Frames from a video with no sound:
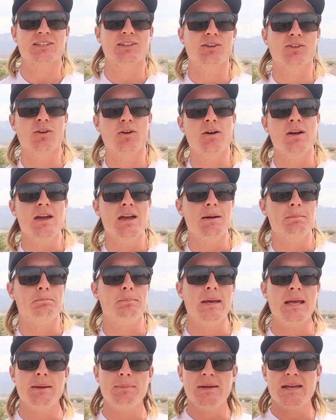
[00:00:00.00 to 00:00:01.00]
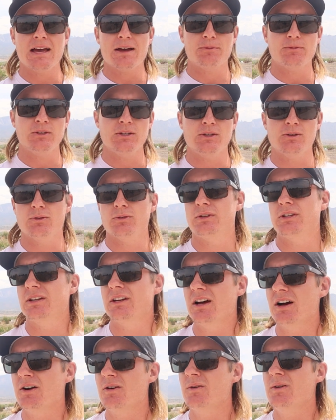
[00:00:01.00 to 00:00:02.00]
little PBFU, you
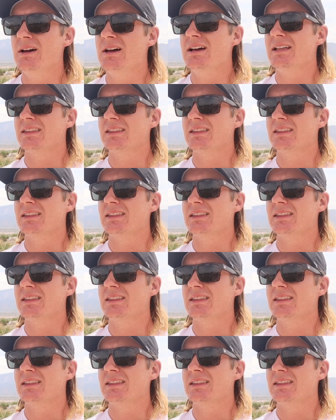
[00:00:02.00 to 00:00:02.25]
know,